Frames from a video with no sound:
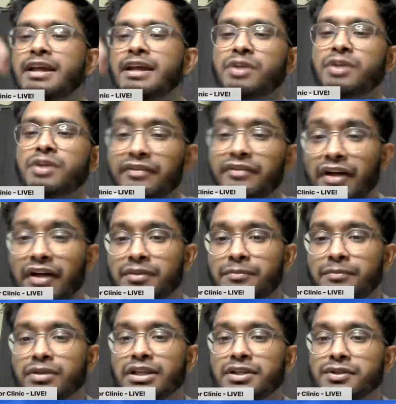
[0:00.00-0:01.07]
So I found
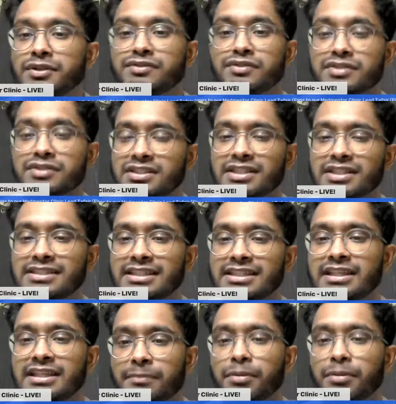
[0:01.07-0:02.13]
them really useful to just
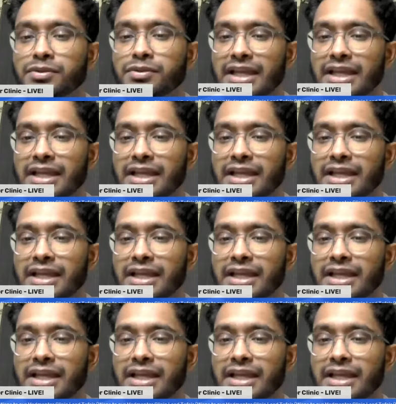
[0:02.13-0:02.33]
see in a pro